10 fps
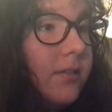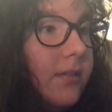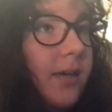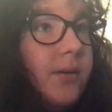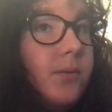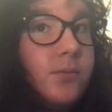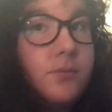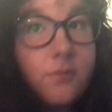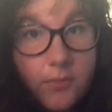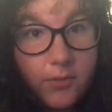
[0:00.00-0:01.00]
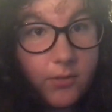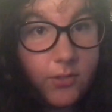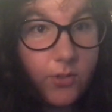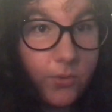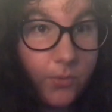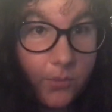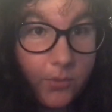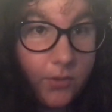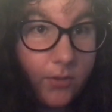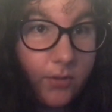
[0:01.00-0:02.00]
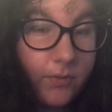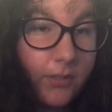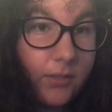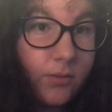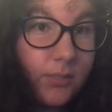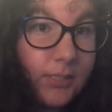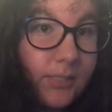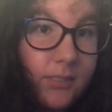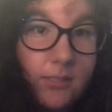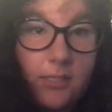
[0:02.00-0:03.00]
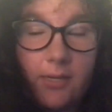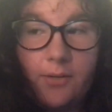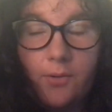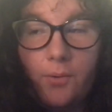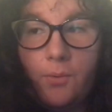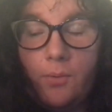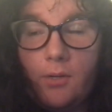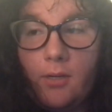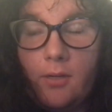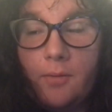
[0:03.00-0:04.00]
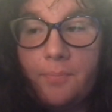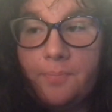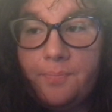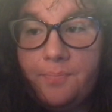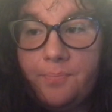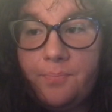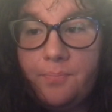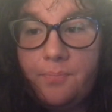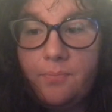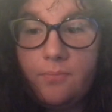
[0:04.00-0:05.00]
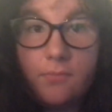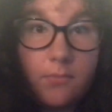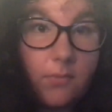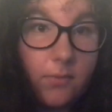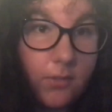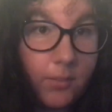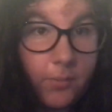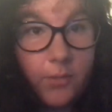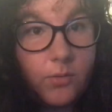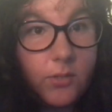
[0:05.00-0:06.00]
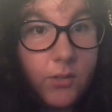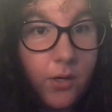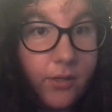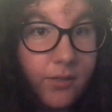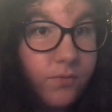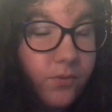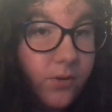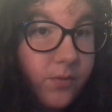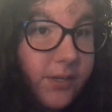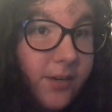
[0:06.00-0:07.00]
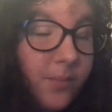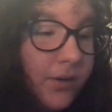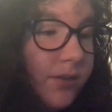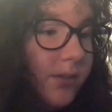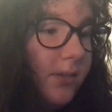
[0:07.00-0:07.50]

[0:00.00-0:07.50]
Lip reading: I don't do solo videos like this, and I'm not used to talking in front of a camera.